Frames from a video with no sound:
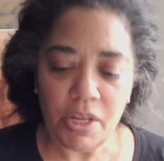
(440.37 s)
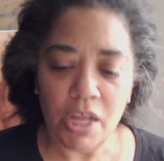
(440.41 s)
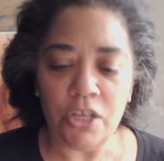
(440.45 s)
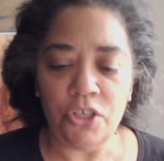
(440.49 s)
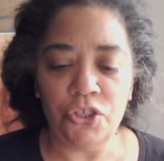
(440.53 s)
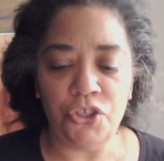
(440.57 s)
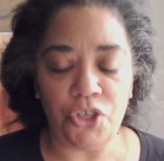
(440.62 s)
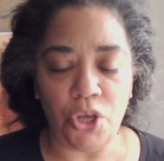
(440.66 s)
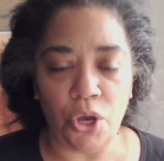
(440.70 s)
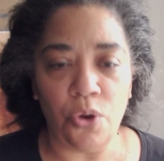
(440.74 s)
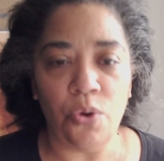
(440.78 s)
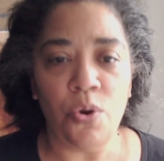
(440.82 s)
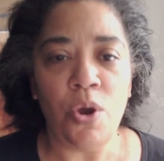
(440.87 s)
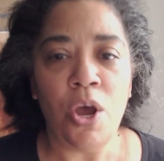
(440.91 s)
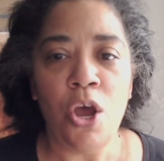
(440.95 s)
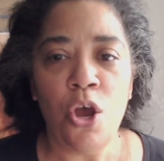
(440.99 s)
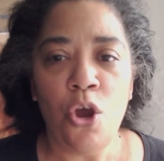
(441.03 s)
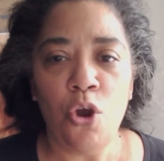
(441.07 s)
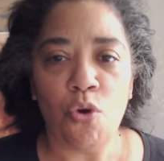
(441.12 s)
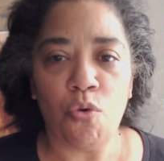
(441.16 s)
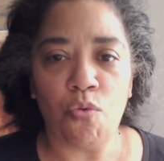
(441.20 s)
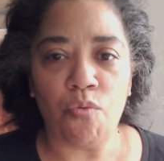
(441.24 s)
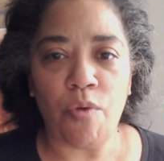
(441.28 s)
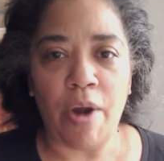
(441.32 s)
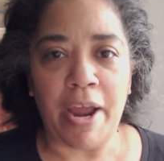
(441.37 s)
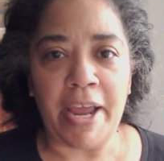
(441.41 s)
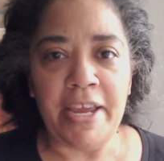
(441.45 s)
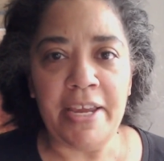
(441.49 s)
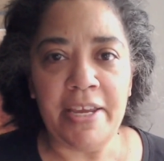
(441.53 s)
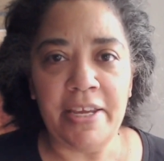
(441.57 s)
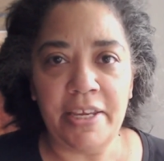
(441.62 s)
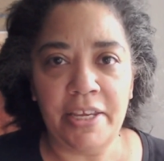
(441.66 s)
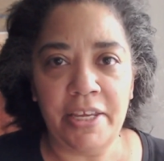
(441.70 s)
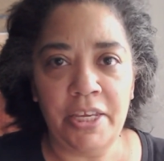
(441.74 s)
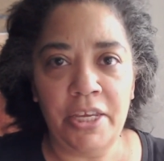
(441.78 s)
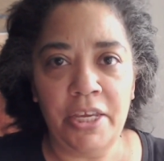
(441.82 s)
So
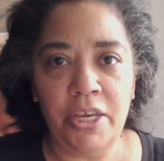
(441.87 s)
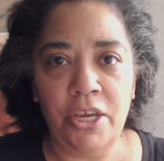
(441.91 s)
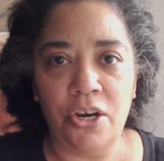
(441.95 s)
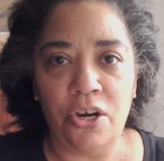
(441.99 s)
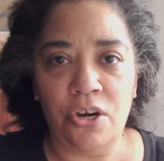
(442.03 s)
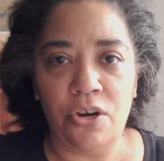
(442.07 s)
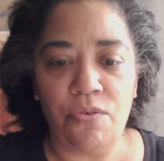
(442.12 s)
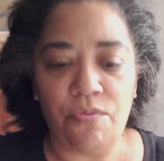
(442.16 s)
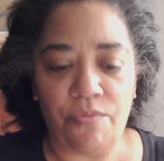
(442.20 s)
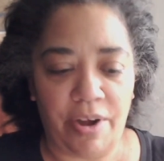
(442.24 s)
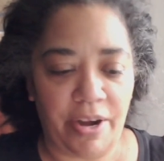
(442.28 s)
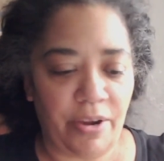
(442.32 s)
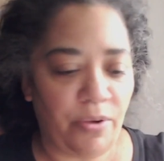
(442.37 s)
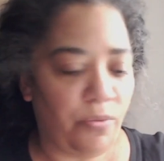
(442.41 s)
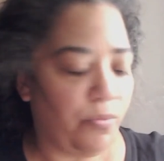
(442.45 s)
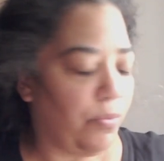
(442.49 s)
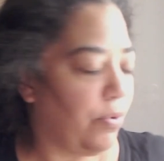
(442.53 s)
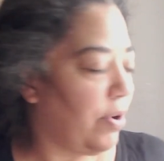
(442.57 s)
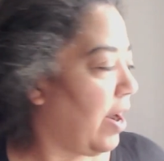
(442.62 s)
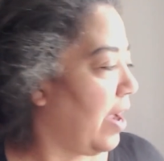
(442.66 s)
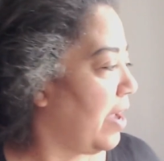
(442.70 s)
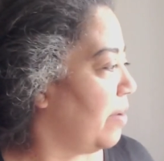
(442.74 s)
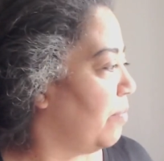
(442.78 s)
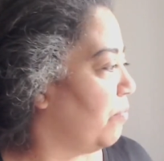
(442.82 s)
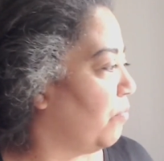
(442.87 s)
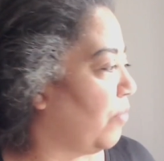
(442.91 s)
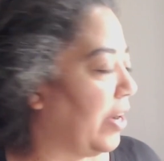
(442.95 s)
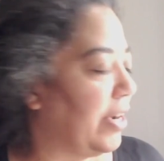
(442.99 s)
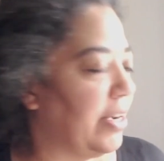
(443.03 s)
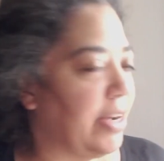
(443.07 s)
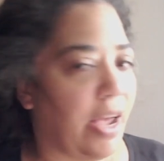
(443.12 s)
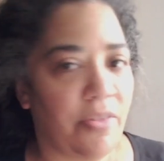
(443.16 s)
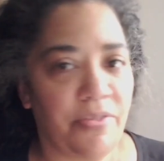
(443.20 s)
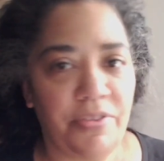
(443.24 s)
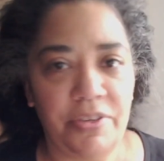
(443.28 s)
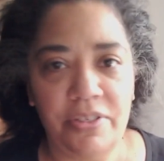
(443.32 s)
right here, right where I am right
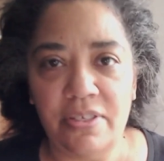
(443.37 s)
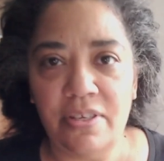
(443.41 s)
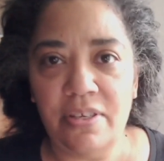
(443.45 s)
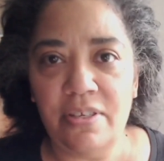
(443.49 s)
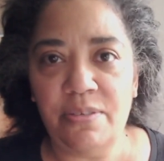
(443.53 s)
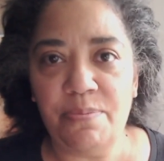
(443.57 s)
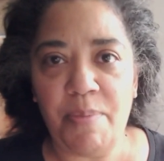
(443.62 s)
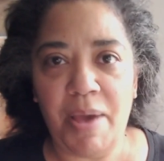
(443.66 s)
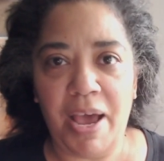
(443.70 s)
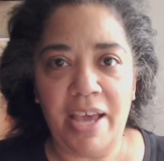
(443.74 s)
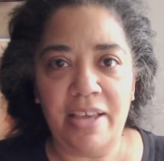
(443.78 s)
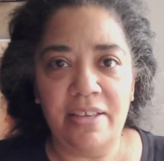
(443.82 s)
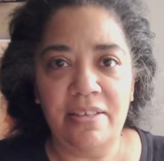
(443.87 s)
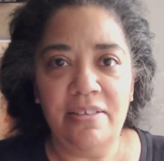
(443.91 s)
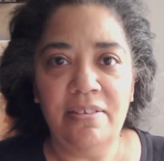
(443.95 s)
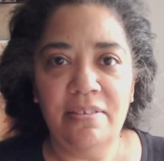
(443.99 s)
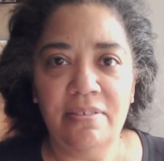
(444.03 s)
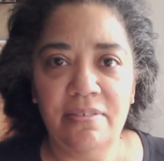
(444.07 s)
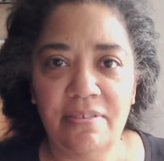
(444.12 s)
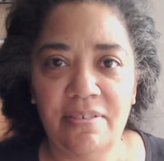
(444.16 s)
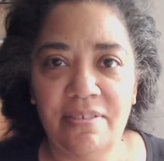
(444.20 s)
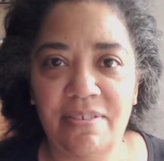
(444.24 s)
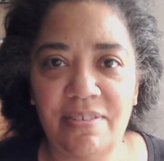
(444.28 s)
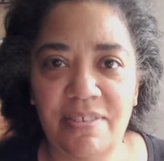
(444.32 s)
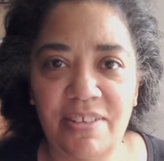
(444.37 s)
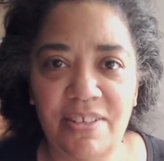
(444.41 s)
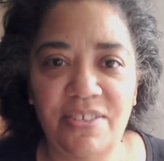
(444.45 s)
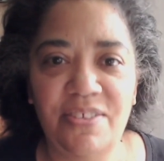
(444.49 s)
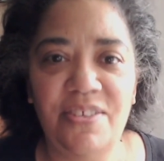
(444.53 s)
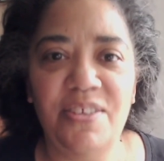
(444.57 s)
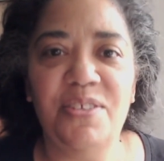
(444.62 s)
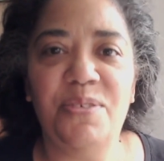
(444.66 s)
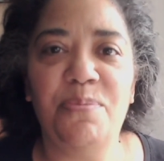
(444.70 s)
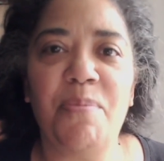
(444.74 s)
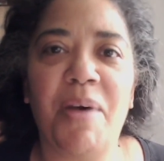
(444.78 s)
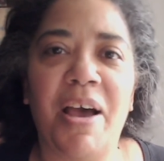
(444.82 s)
now, this is
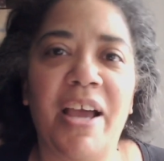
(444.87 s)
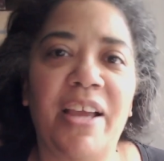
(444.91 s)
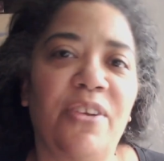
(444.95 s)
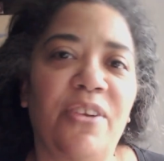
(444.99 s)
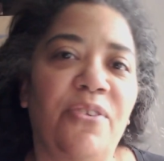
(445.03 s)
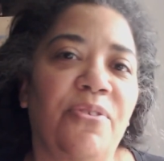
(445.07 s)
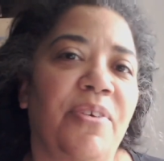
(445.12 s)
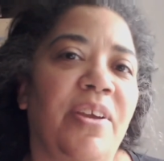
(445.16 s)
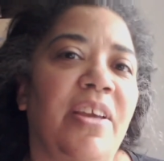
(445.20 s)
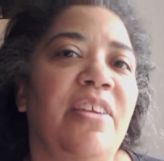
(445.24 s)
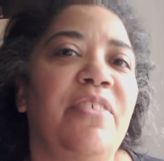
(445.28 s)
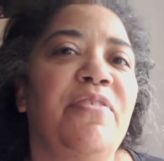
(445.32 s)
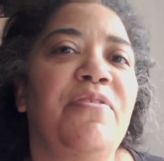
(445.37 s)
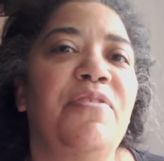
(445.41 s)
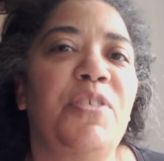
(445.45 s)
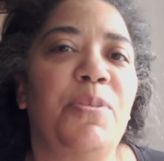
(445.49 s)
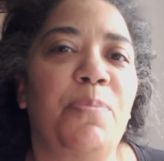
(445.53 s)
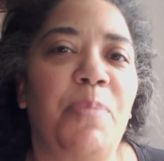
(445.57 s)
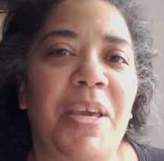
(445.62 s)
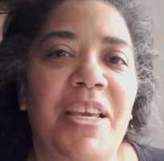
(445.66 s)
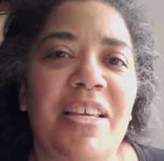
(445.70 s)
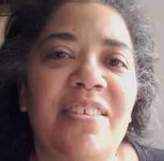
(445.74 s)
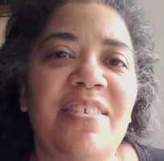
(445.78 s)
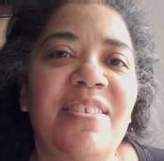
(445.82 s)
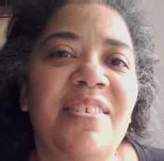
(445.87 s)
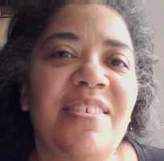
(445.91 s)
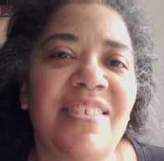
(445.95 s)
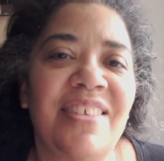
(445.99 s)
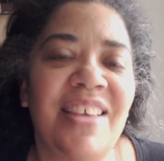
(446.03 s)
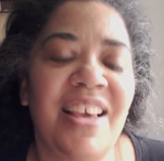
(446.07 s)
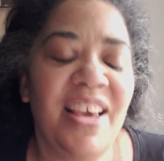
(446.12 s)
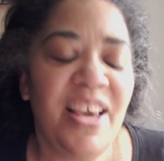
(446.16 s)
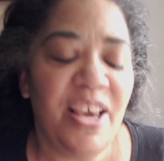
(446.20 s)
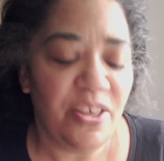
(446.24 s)
my creative space.